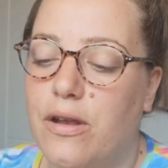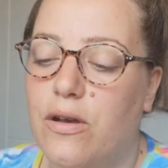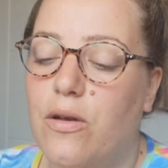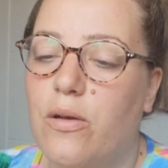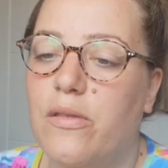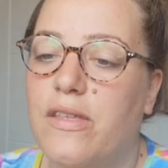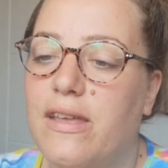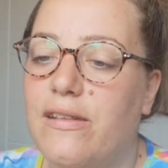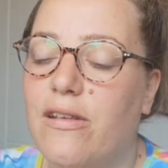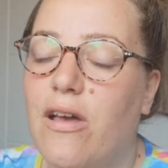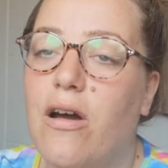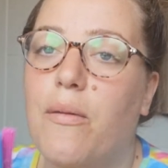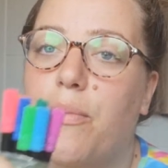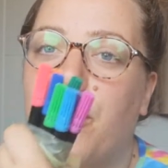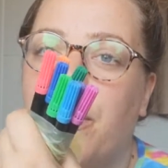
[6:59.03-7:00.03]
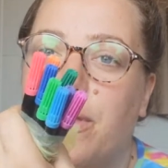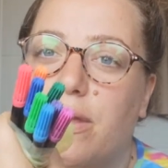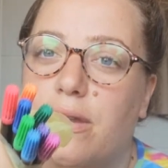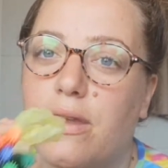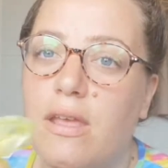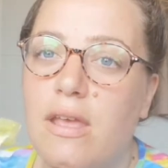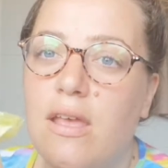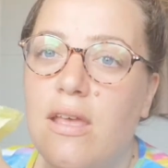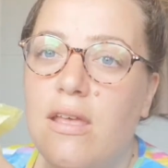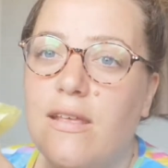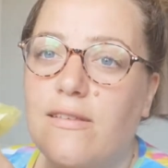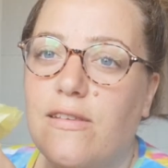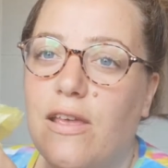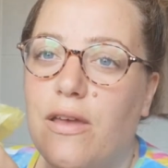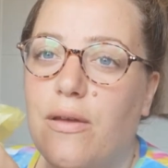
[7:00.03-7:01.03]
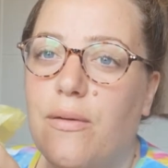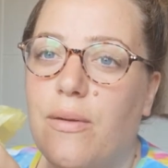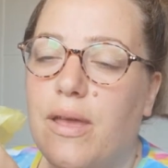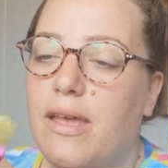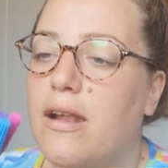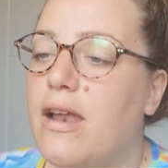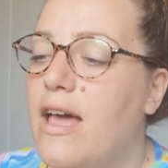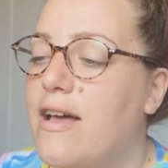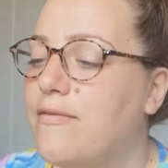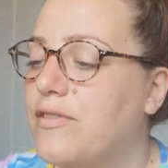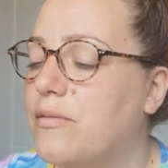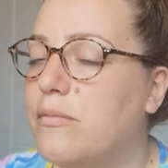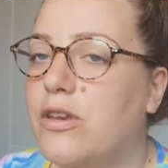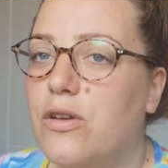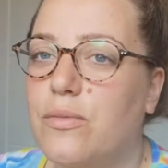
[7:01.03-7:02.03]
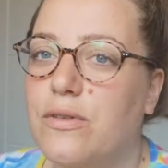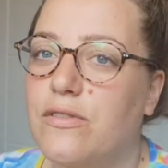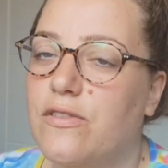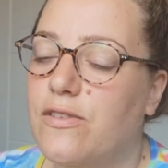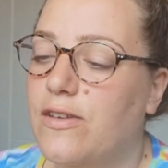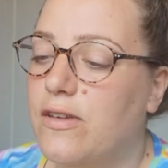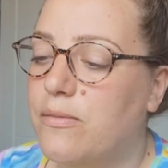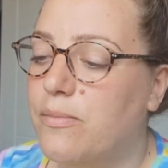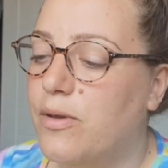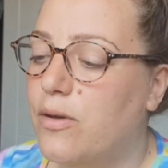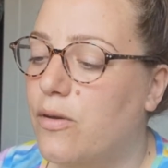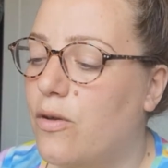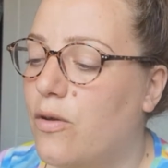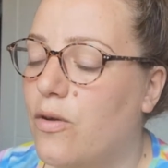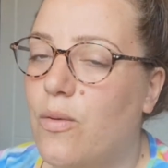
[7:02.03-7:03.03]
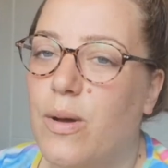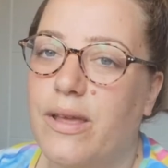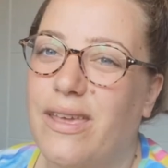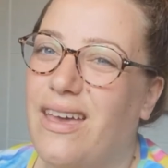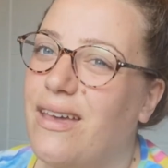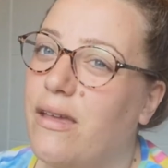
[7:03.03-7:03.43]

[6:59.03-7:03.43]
A lot of these are broken, so he'll have some new ones soon, but not quite yet.